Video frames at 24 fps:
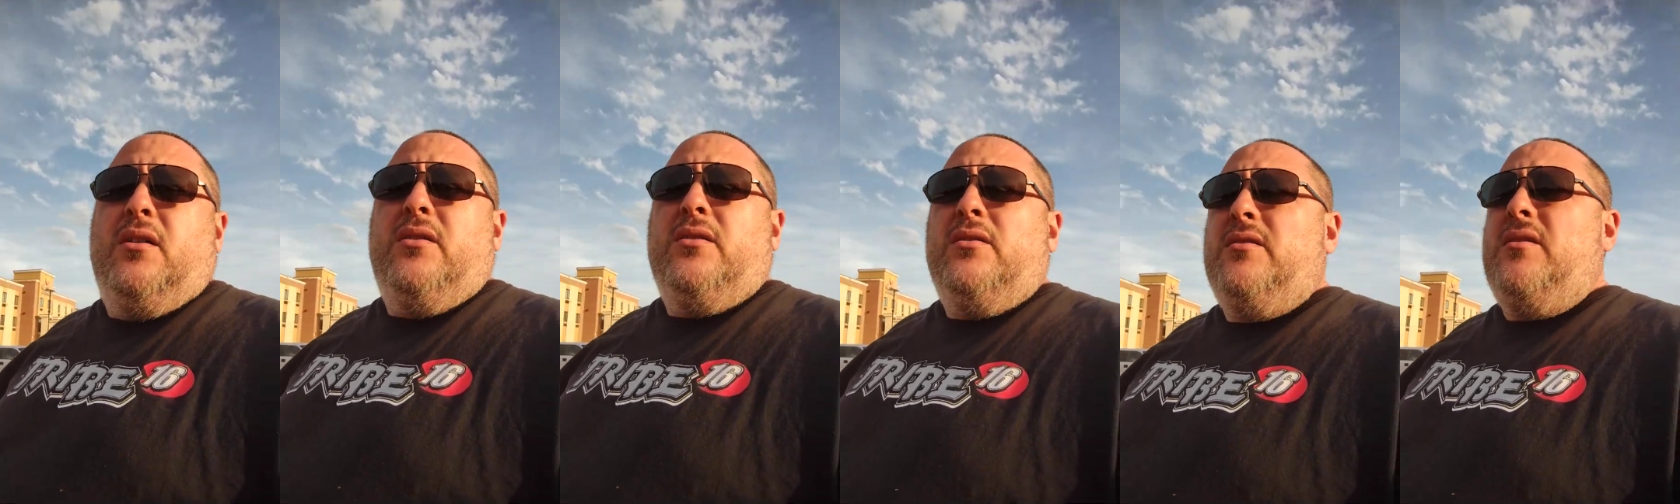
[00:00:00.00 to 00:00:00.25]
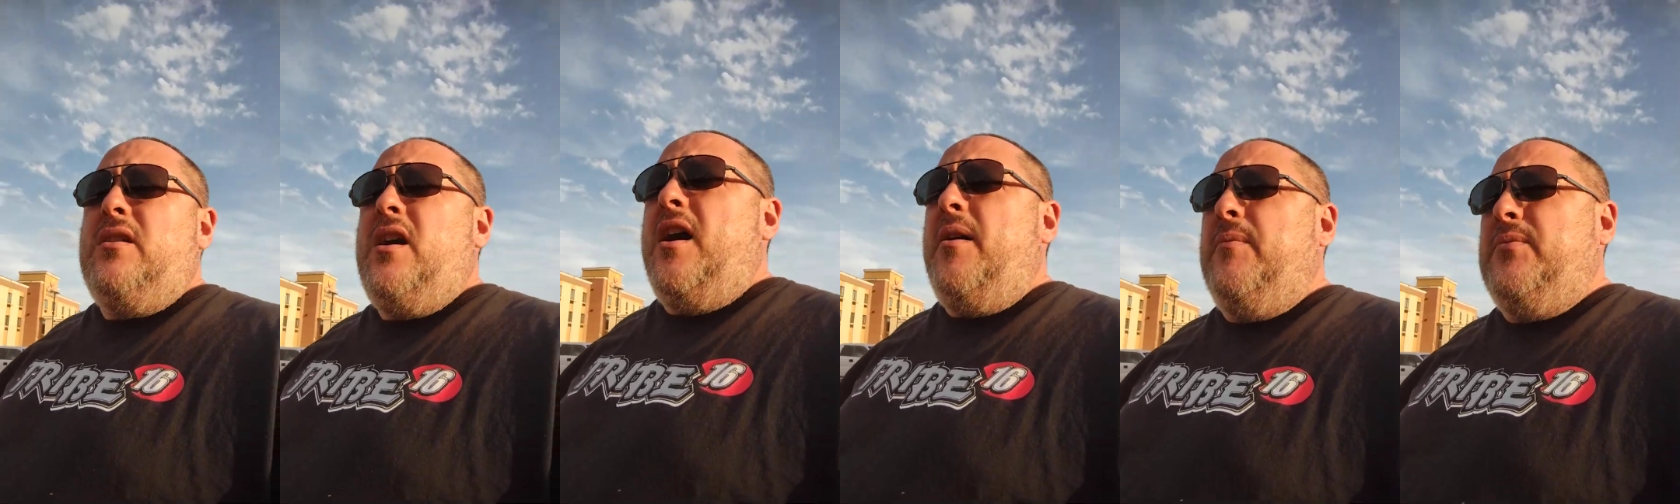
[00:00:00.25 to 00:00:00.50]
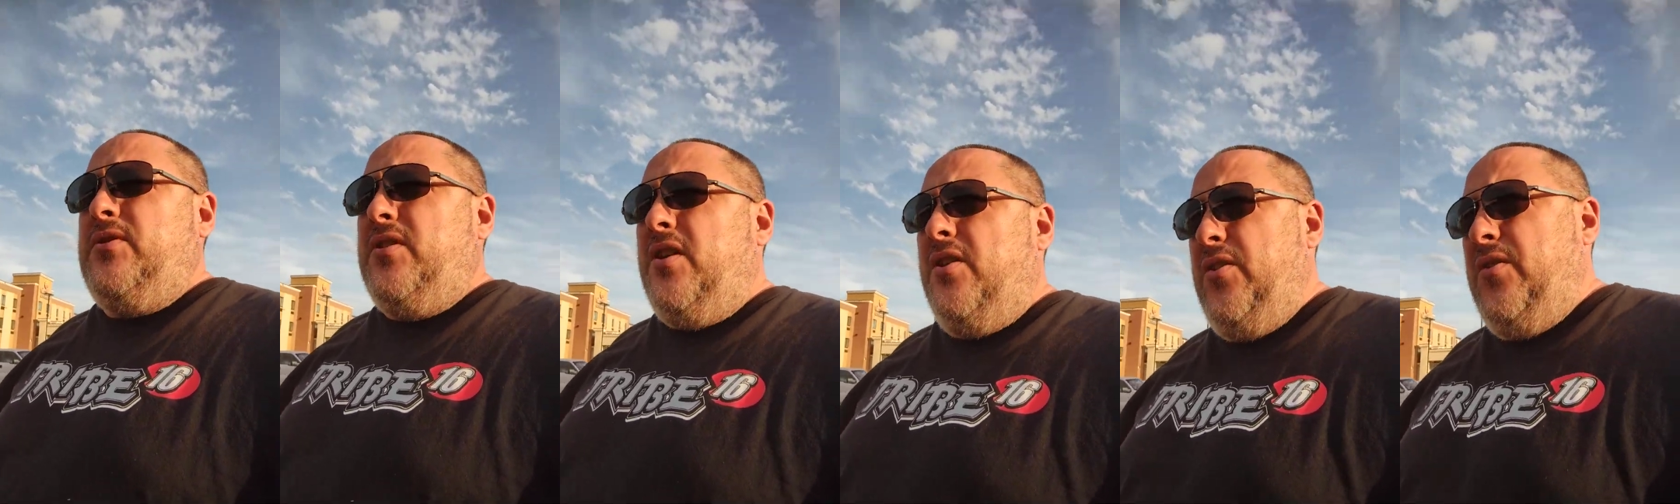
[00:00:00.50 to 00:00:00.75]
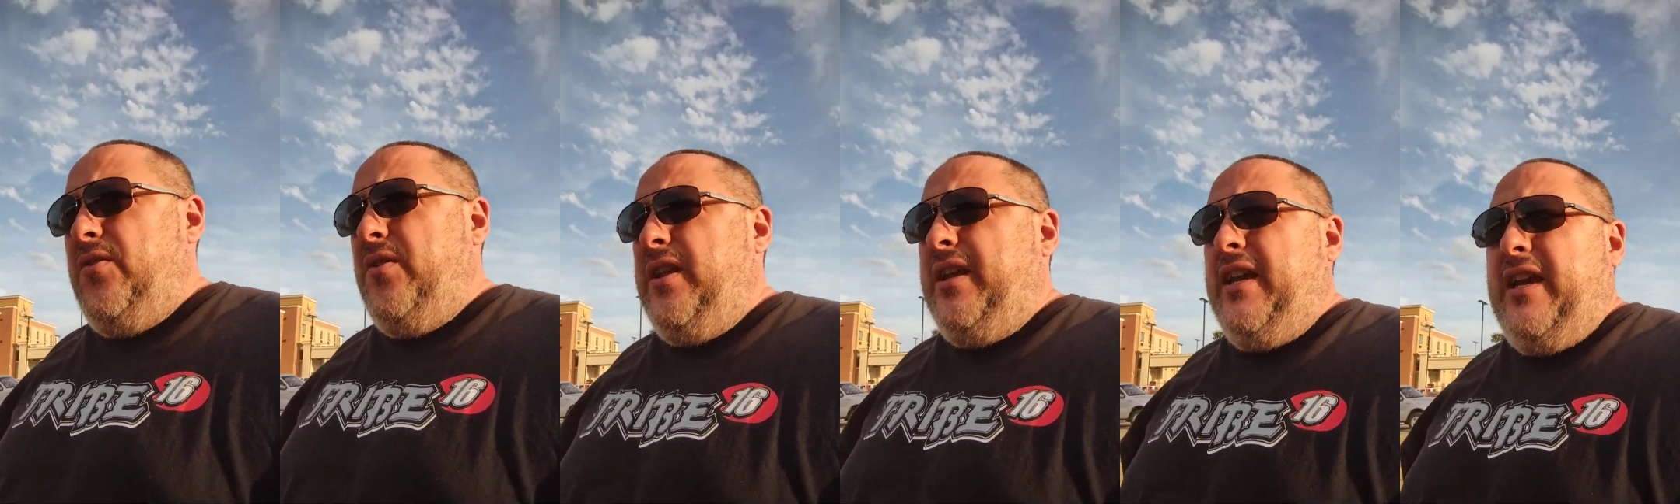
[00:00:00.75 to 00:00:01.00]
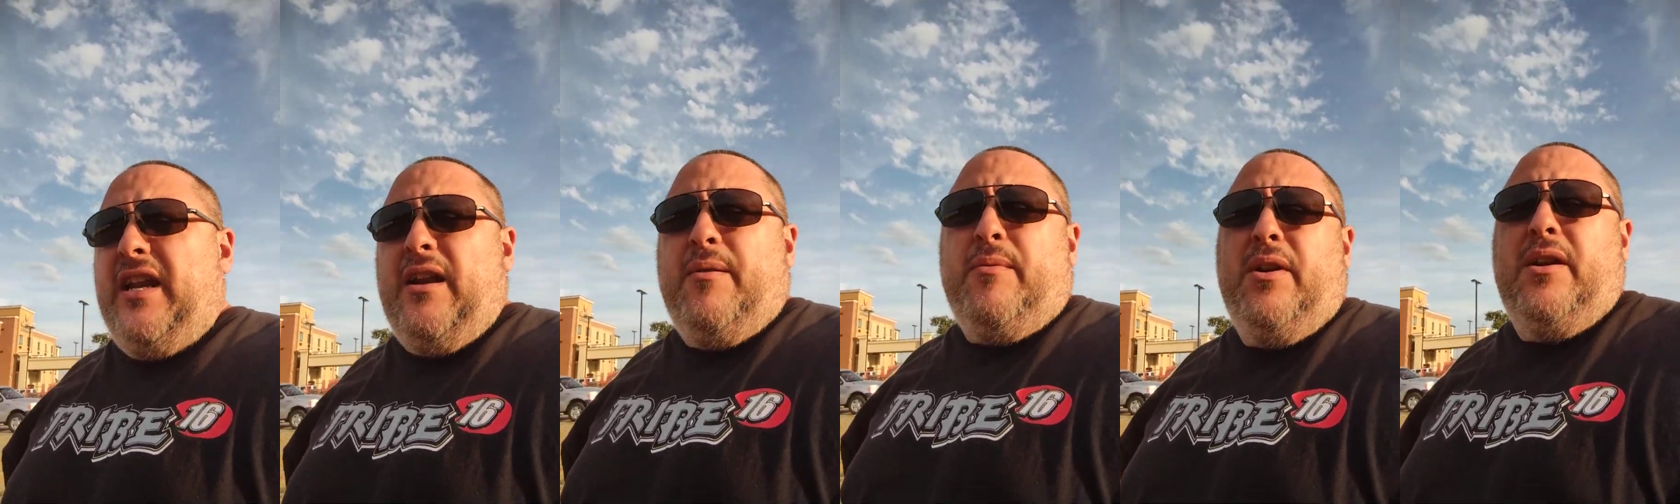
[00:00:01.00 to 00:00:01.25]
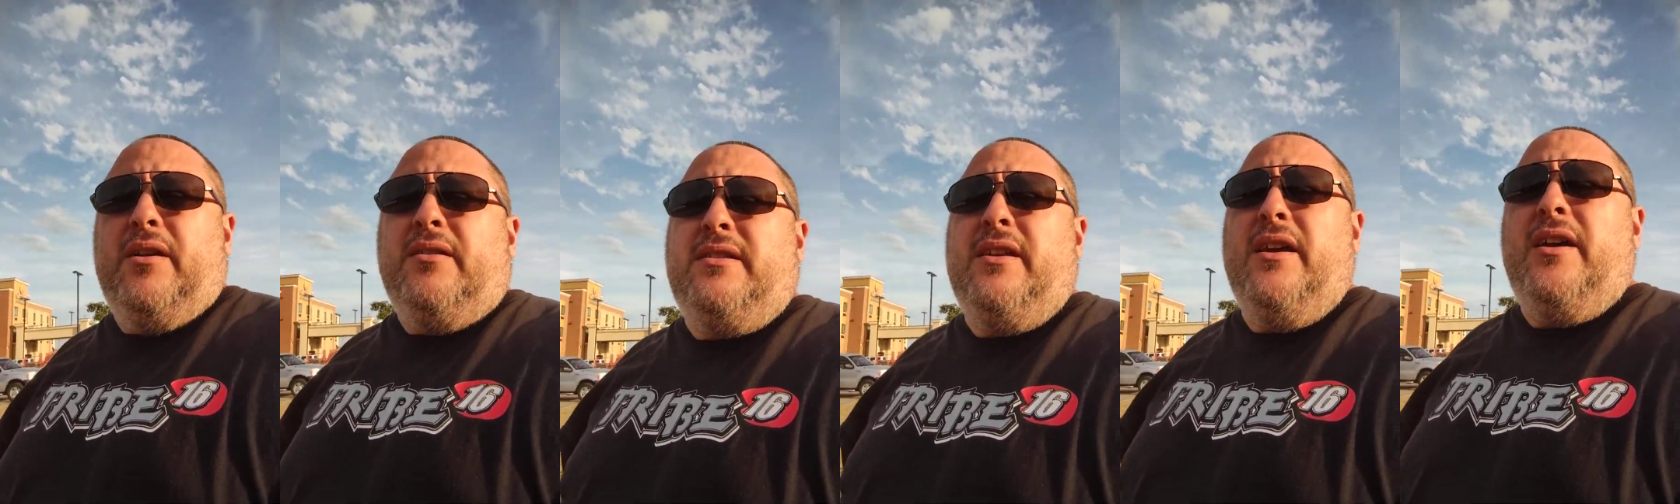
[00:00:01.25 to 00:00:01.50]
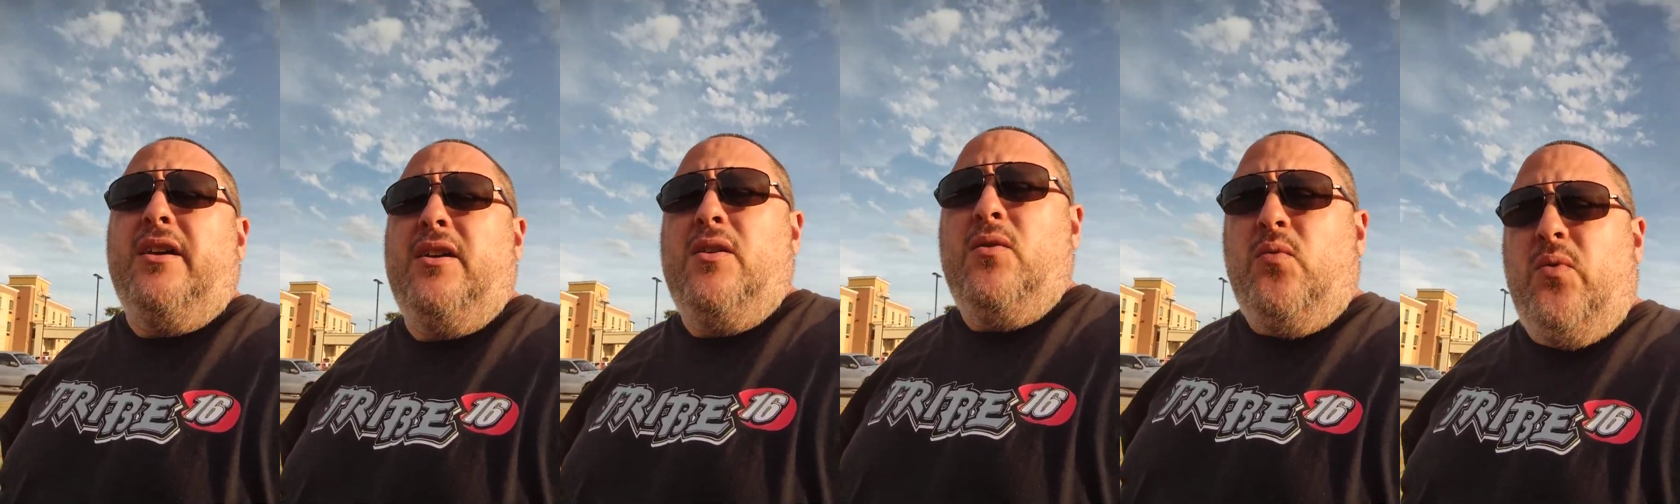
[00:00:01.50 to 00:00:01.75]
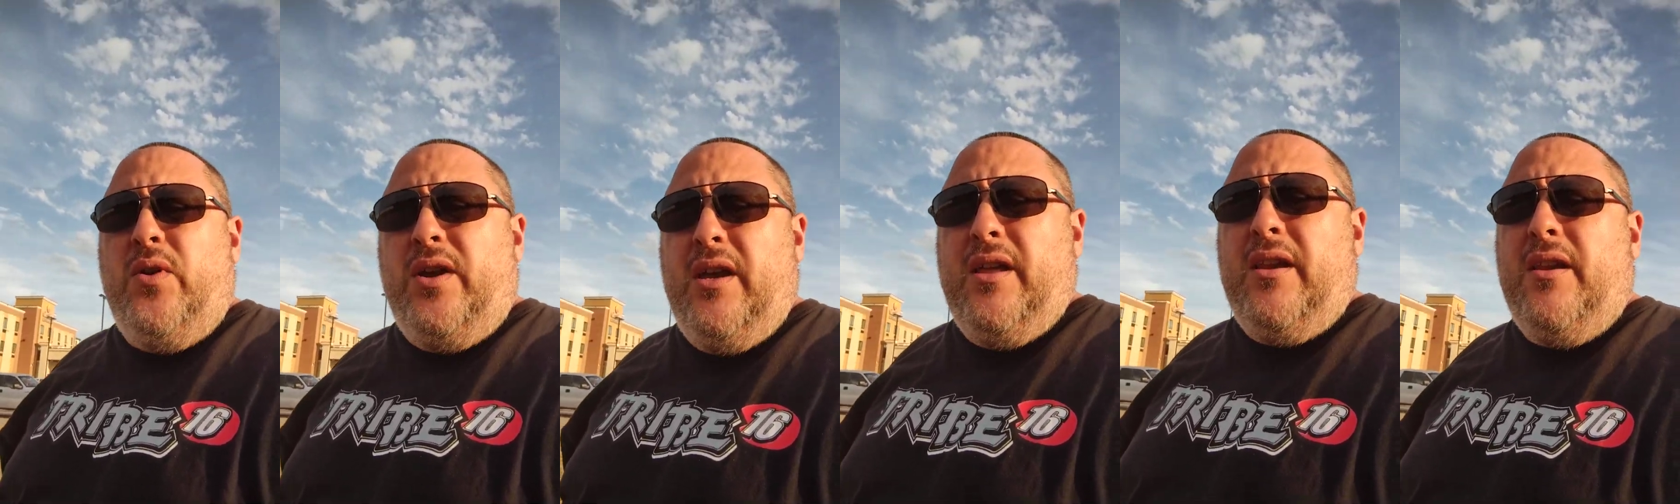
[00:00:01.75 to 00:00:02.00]
Stop tuning, and I'm going to tell you
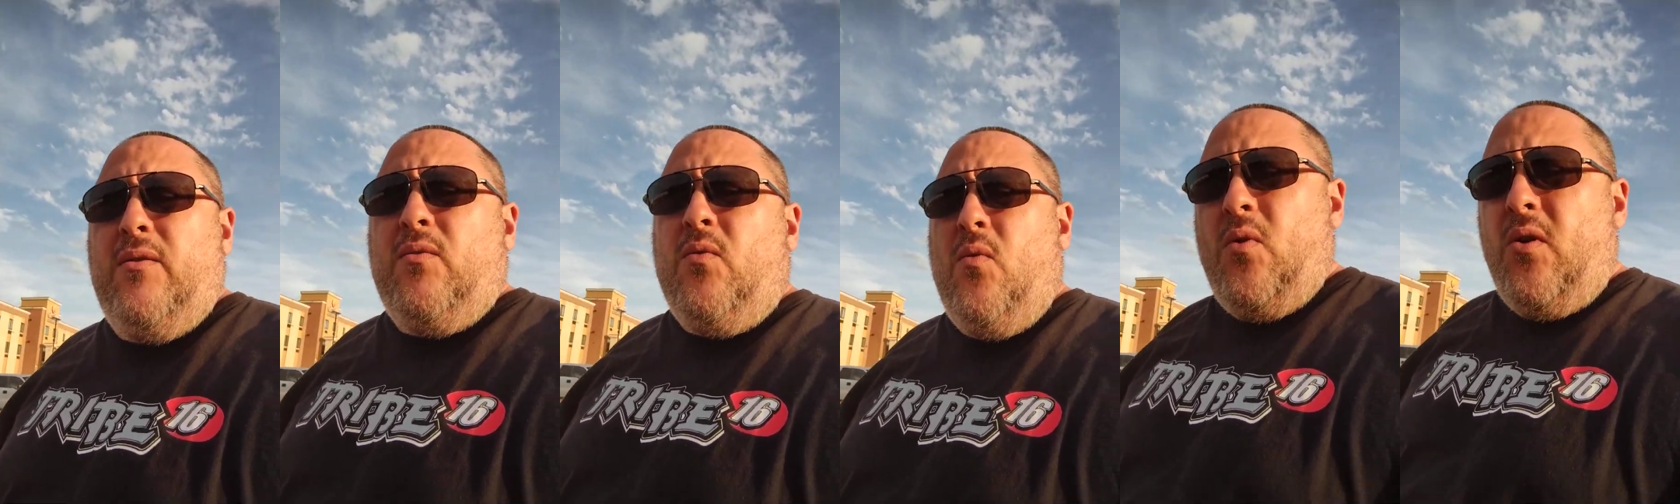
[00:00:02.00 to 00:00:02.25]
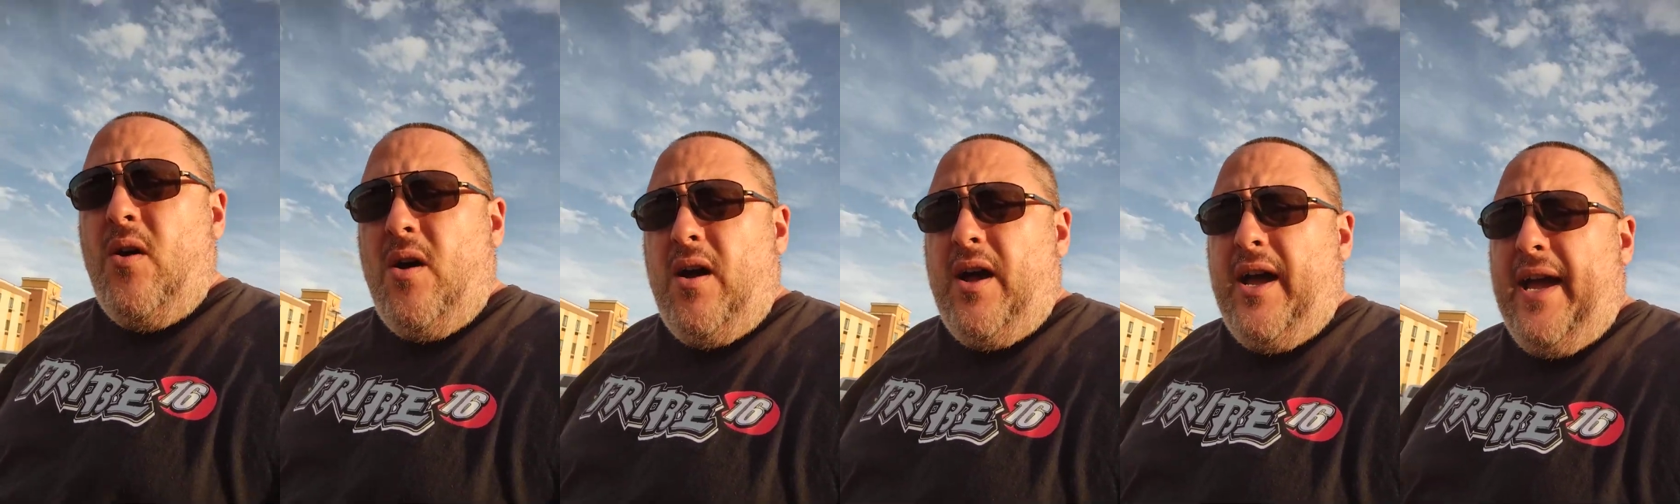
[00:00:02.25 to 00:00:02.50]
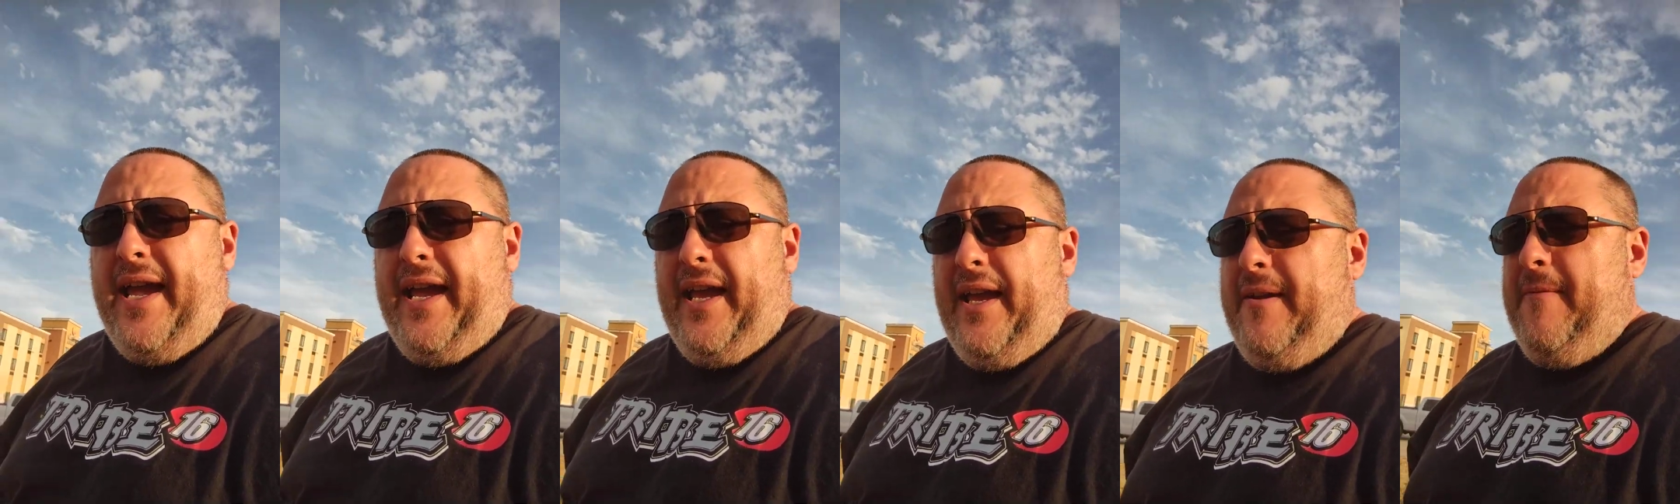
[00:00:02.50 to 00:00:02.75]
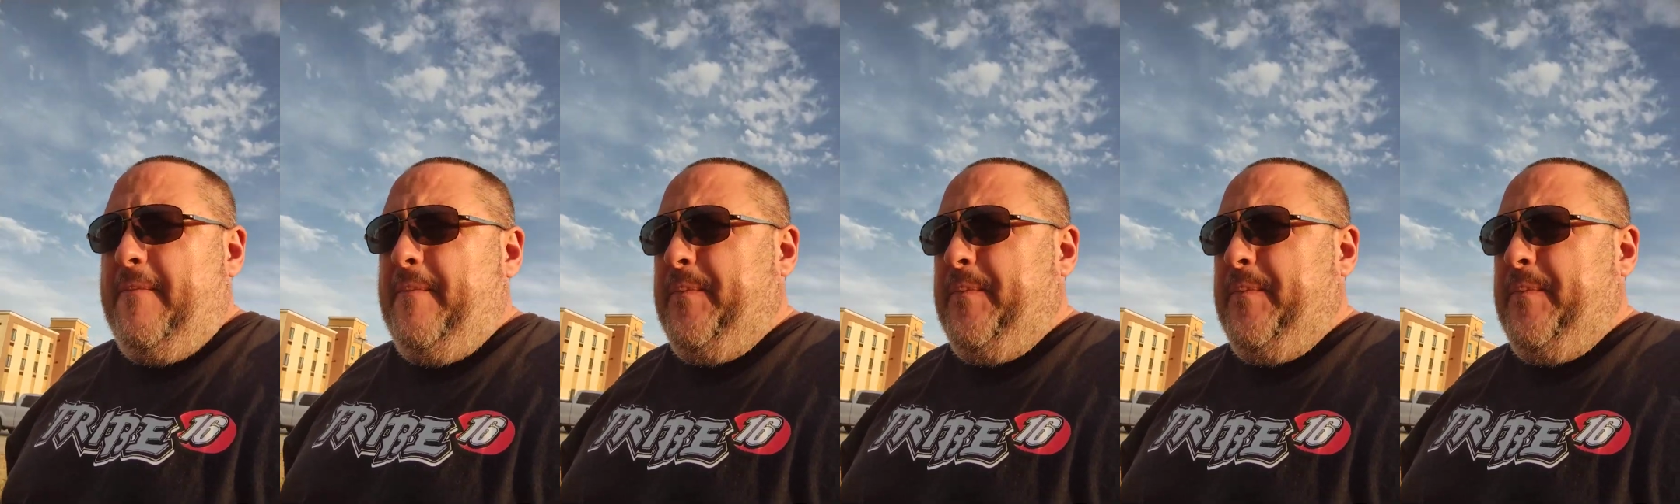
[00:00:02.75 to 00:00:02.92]
when and why.